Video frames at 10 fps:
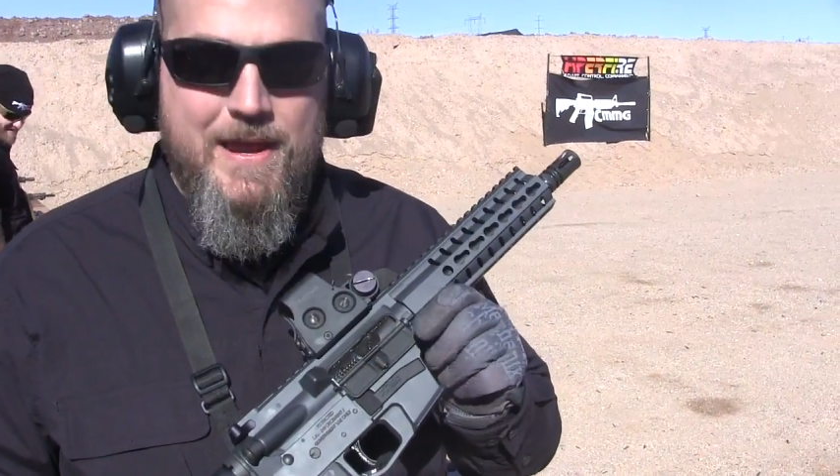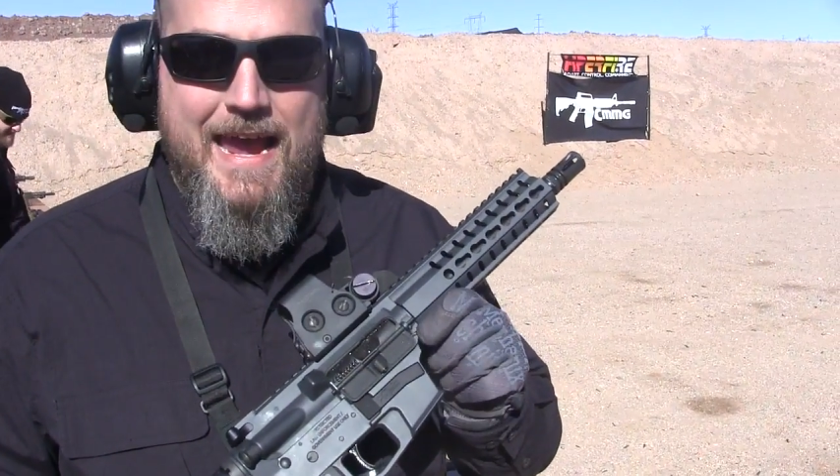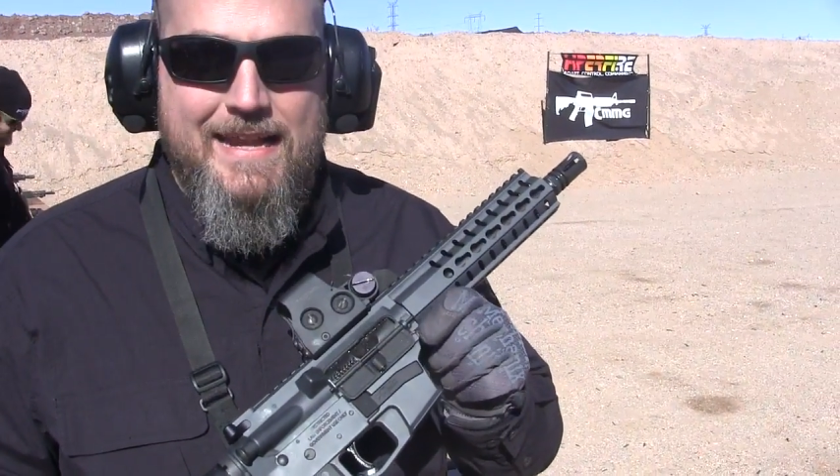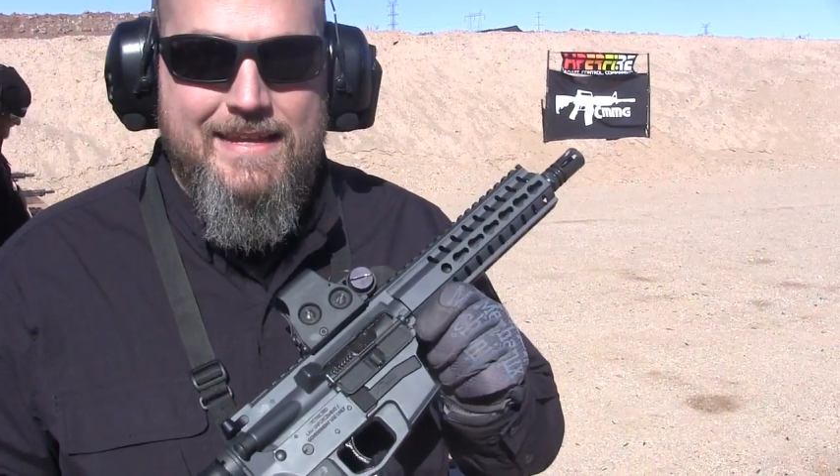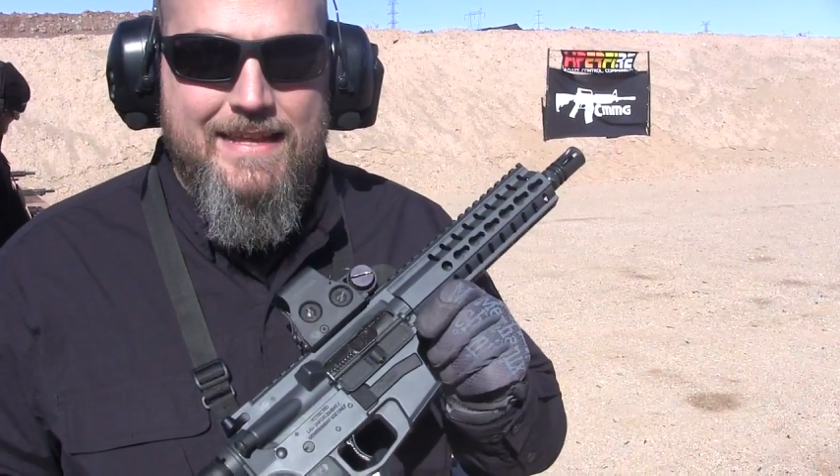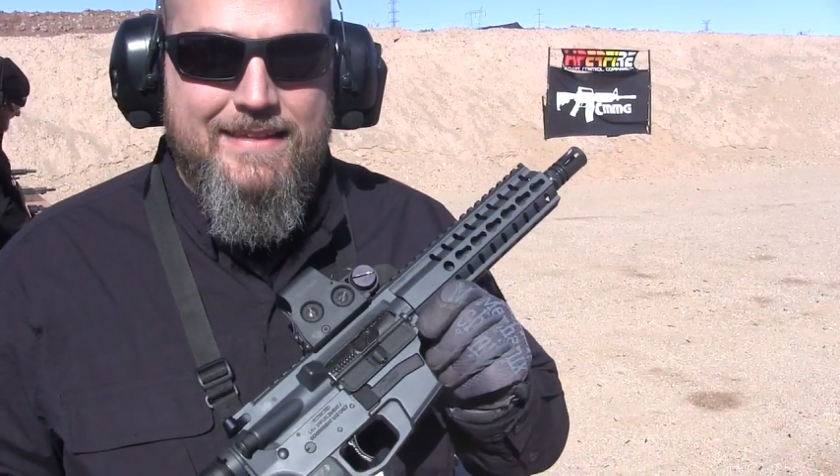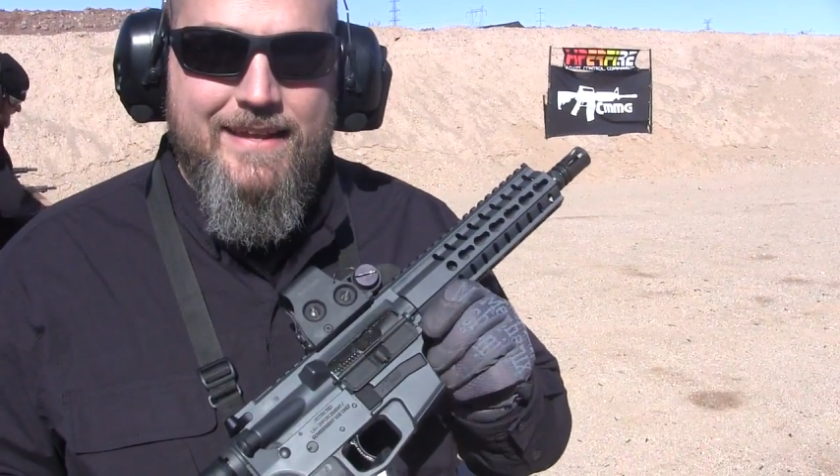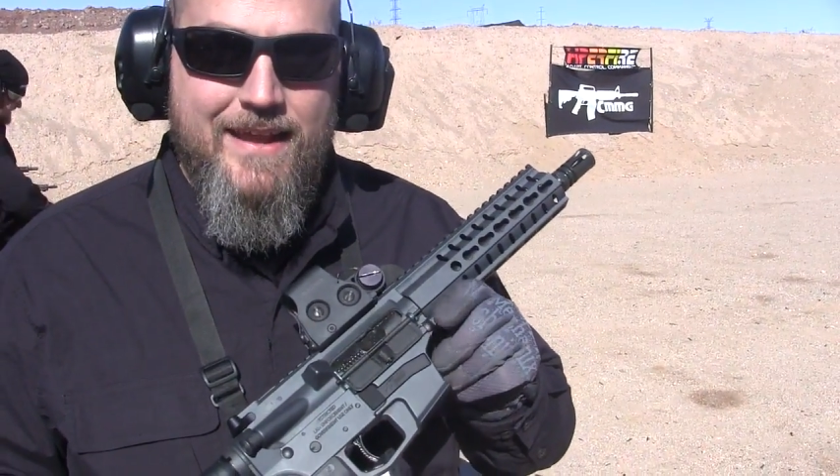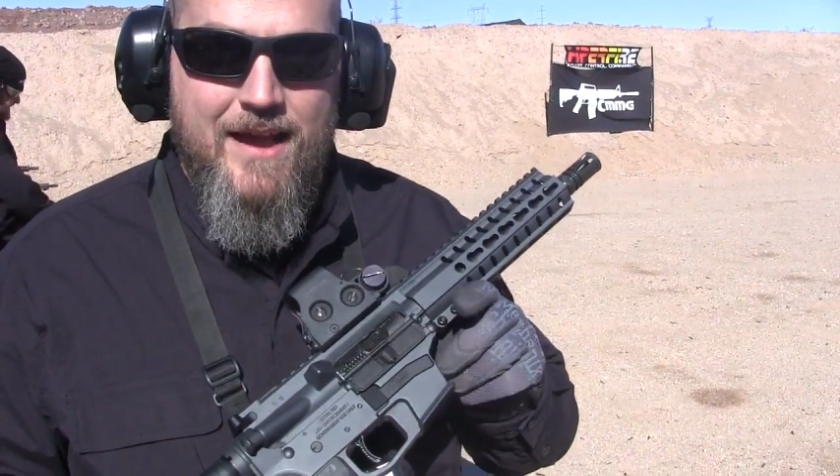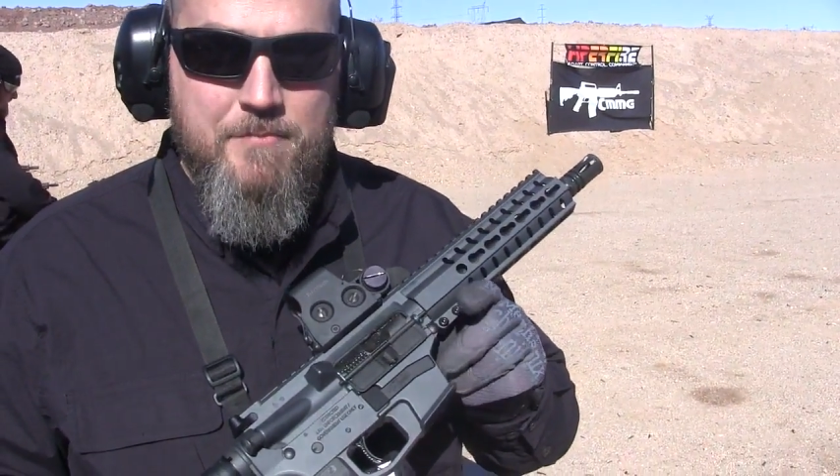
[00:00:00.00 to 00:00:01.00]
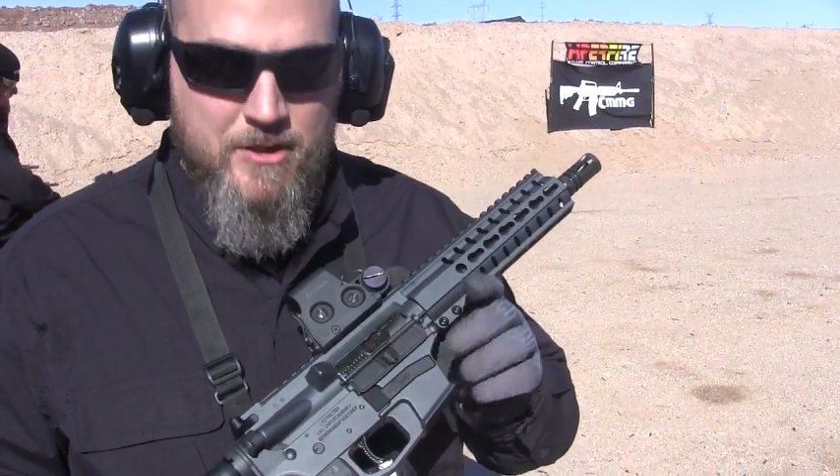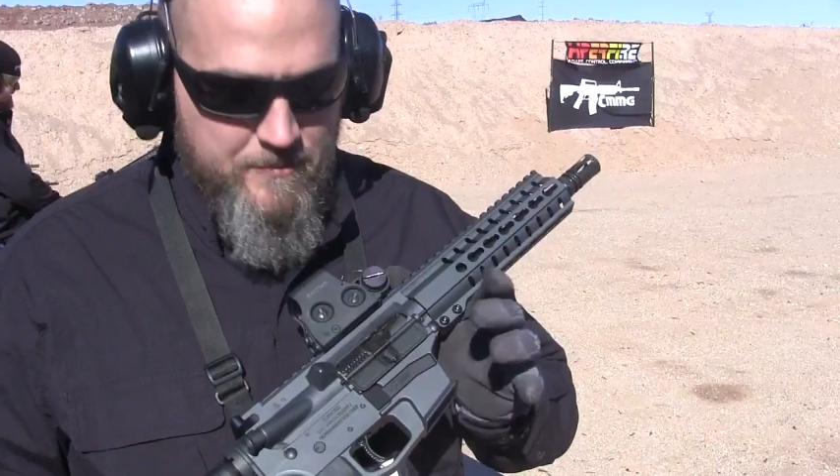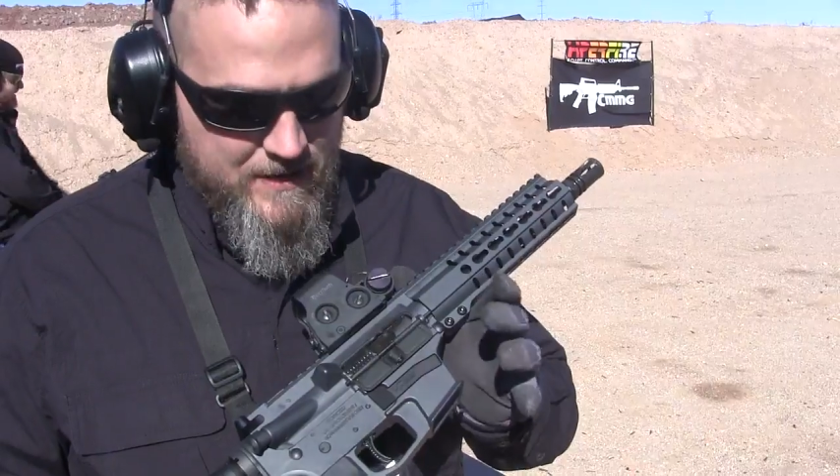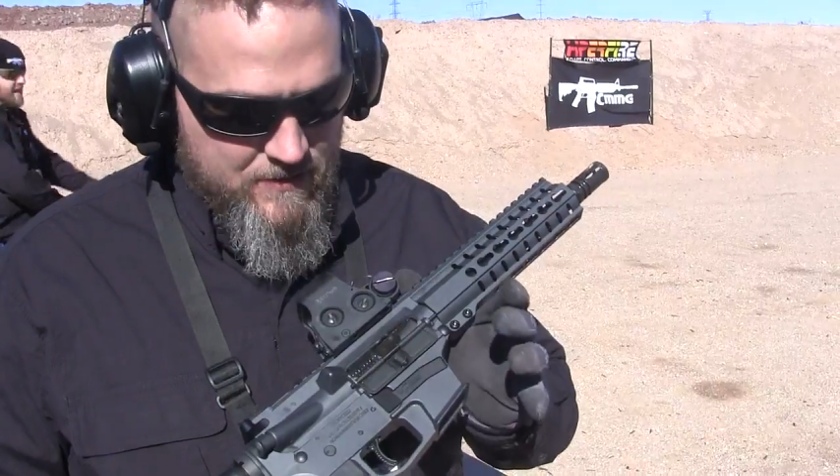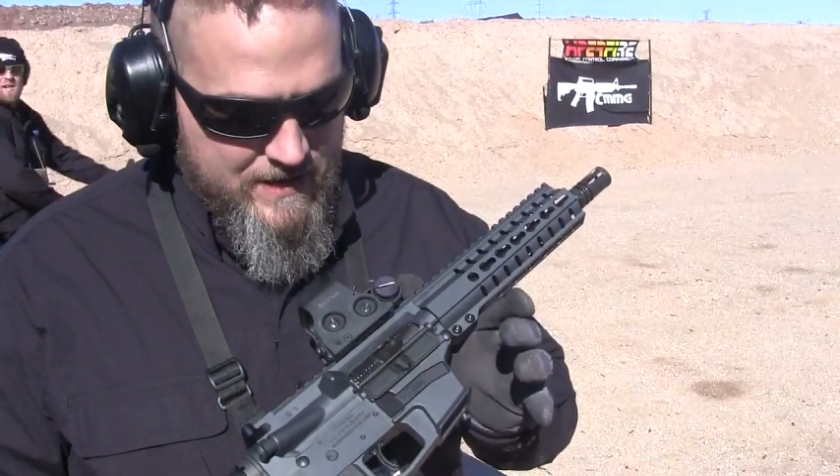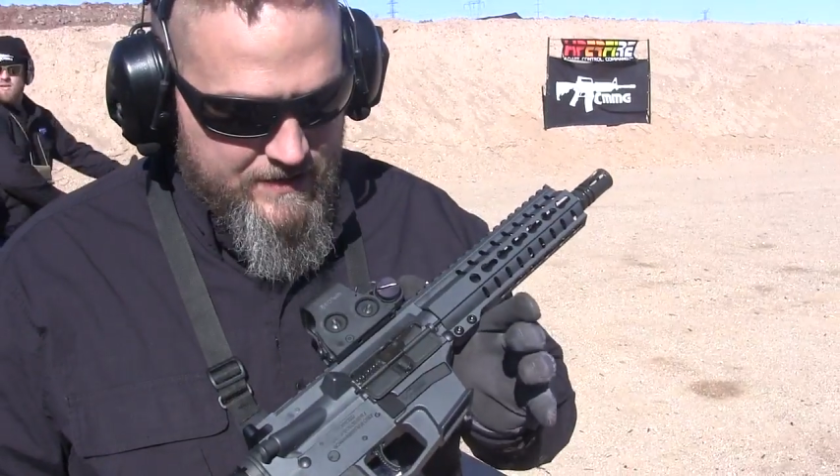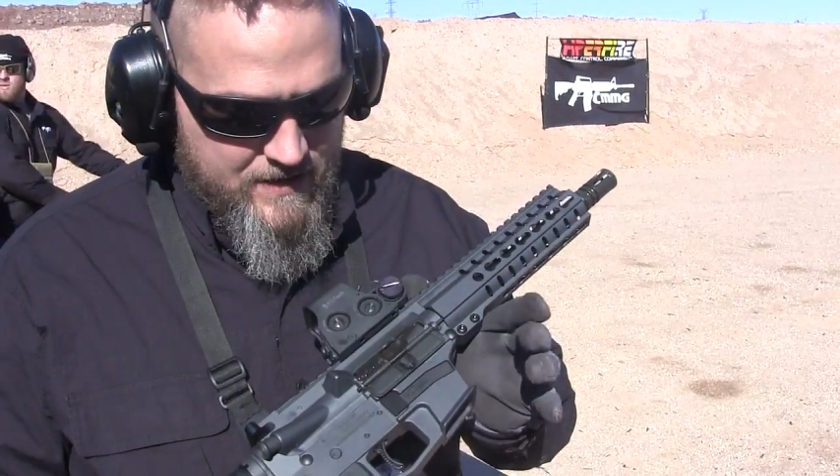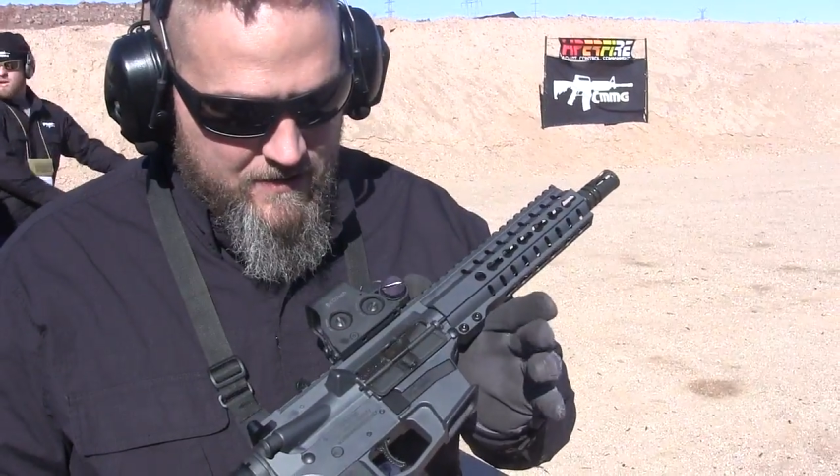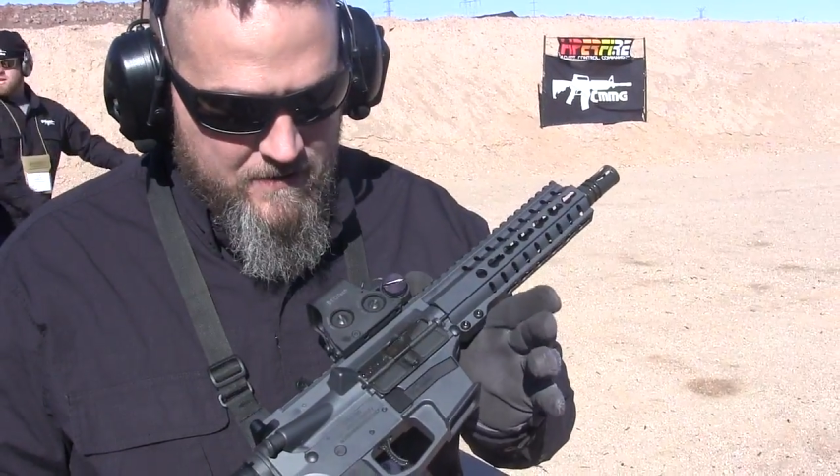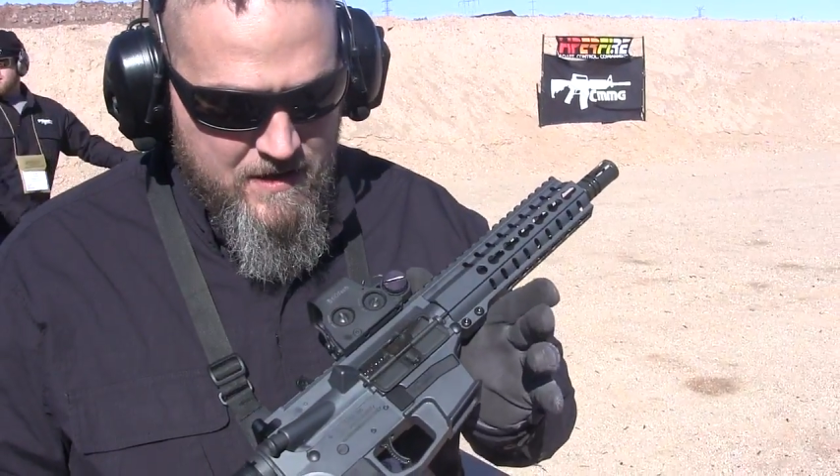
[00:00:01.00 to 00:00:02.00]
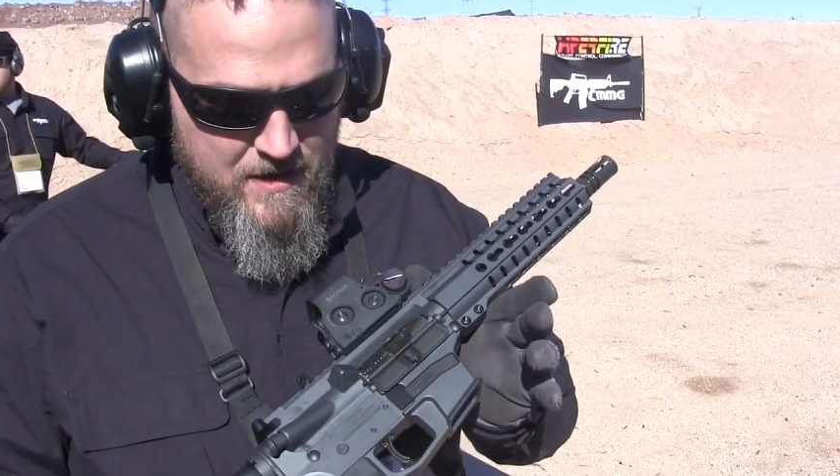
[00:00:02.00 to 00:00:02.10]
We had to get that 9mm out here.